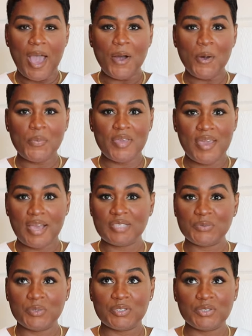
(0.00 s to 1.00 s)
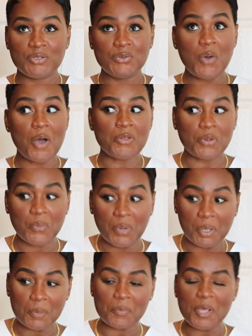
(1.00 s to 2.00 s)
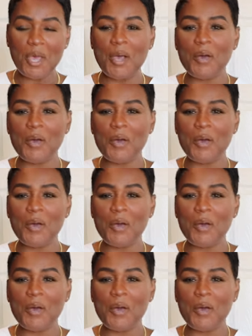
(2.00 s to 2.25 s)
I hope you guys wasn't too underwhelmed